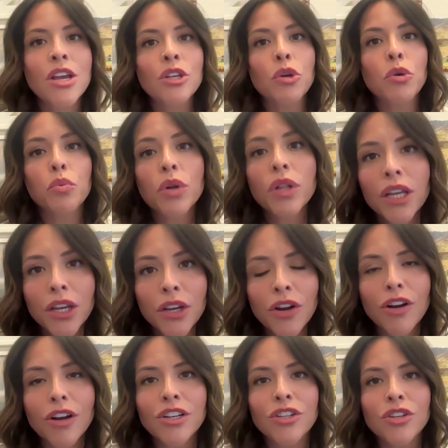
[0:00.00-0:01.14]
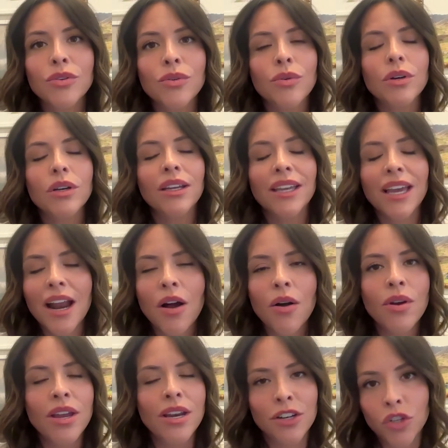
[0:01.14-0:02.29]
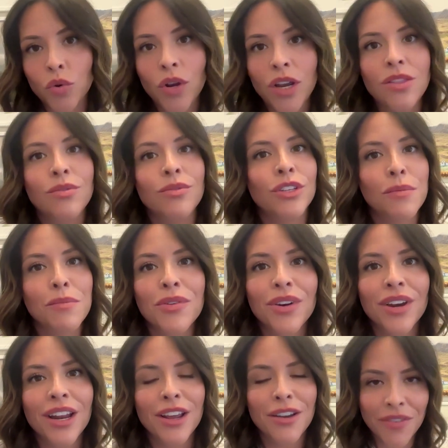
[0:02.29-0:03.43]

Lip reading: So I really encourage you, get out and enjoy those community